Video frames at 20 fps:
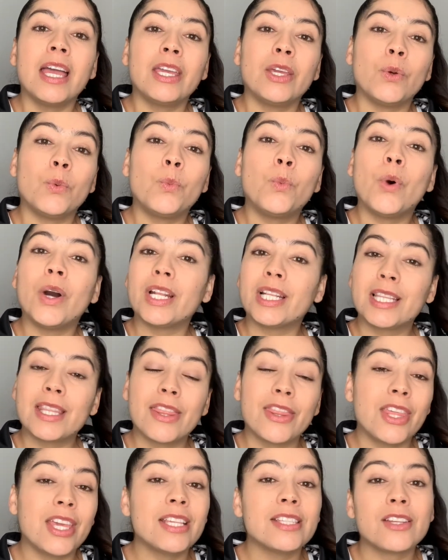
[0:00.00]
What
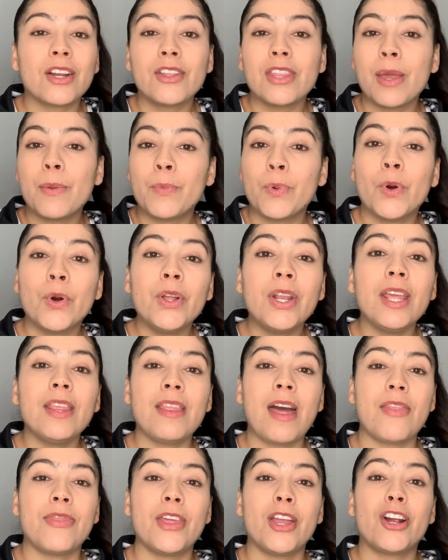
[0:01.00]
things are they putting
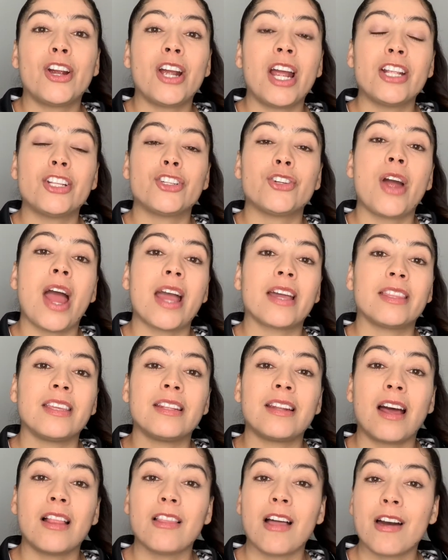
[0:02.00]
that they're attracting
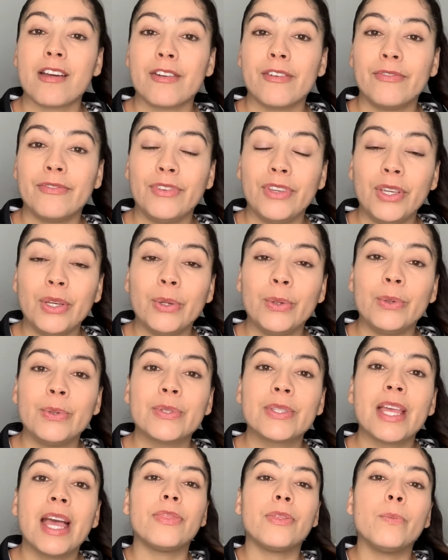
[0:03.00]
a lot of
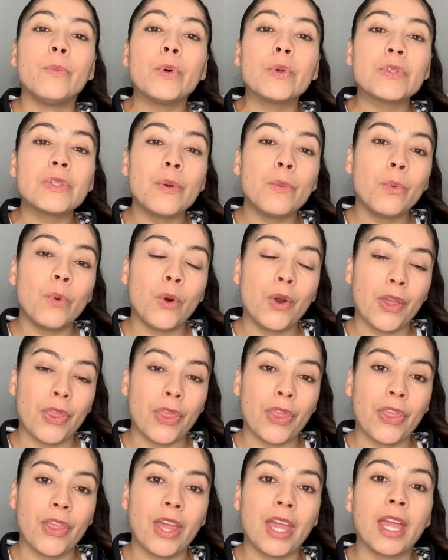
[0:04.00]
views? The most
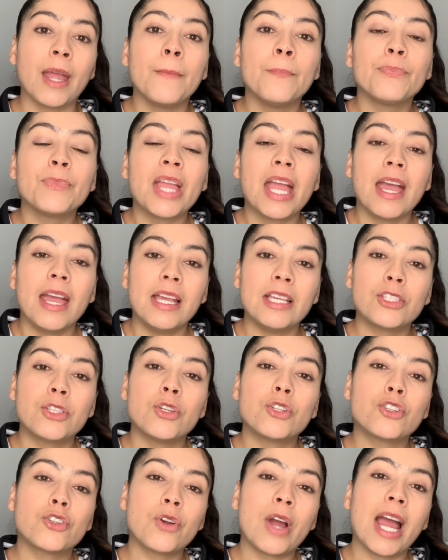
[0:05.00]
important thing is to
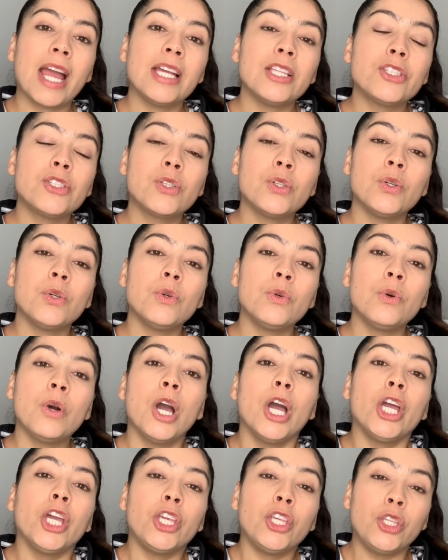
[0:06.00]
try to
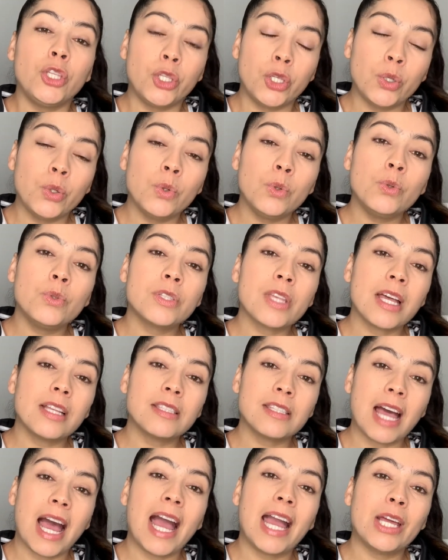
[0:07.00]
use
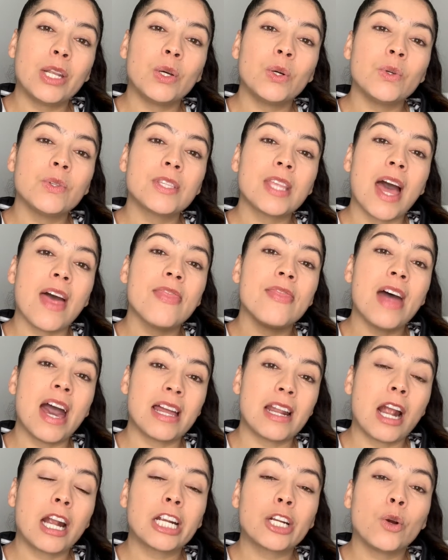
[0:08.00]
titles
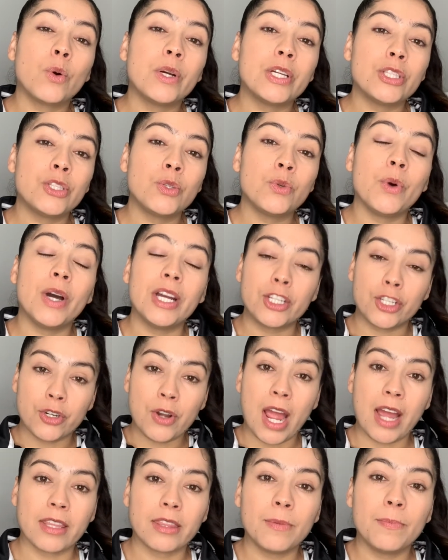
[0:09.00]
that are going to
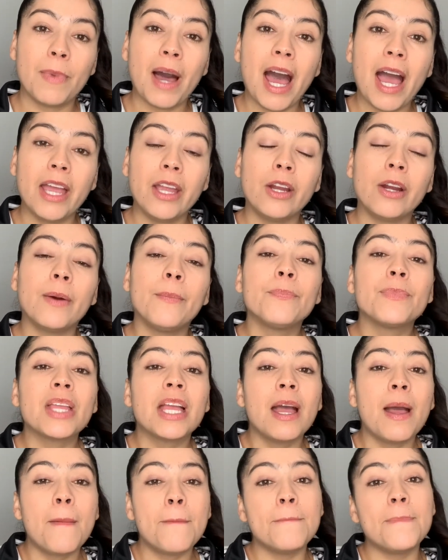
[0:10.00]
attract the buyer.
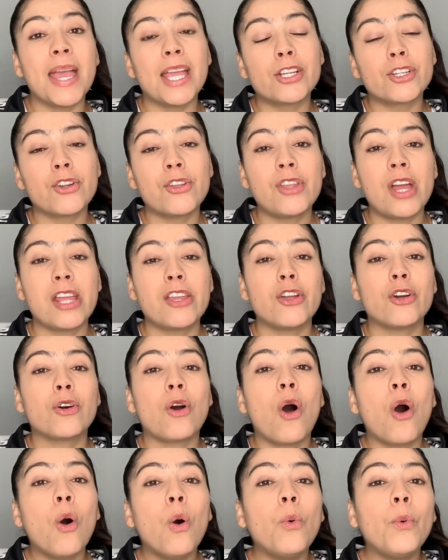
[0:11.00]
Make sure that you're
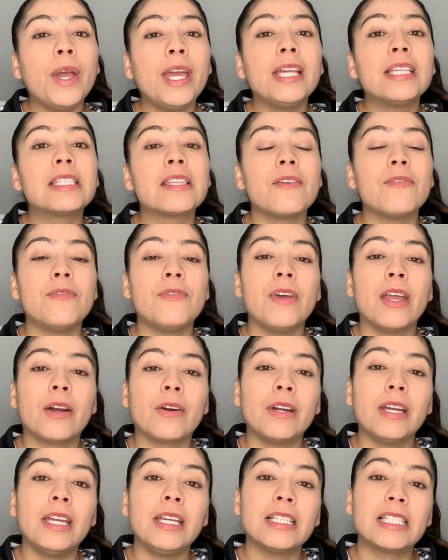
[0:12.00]
always
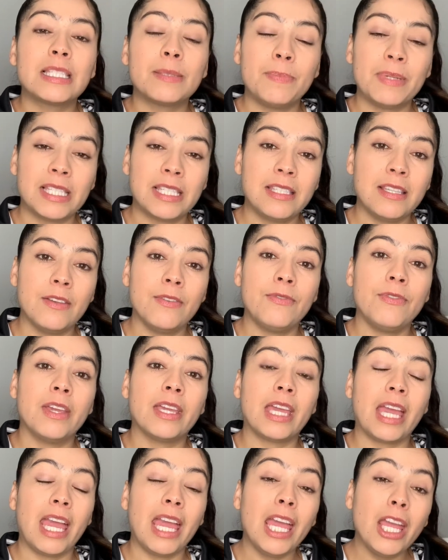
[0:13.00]
very
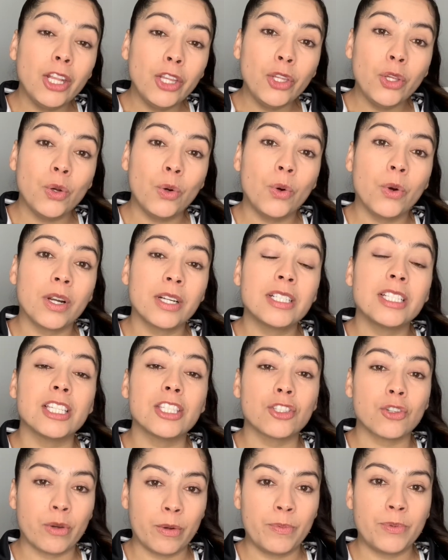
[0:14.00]
specific in your
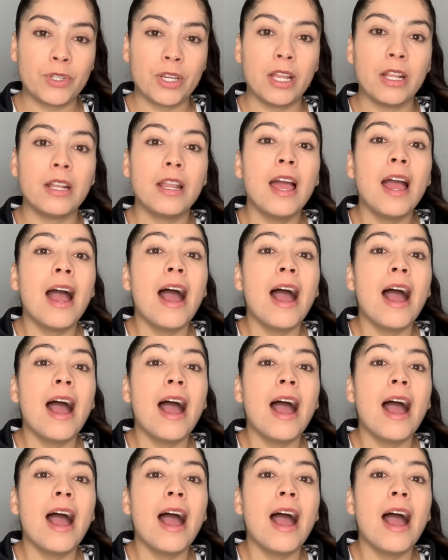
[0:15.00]
description.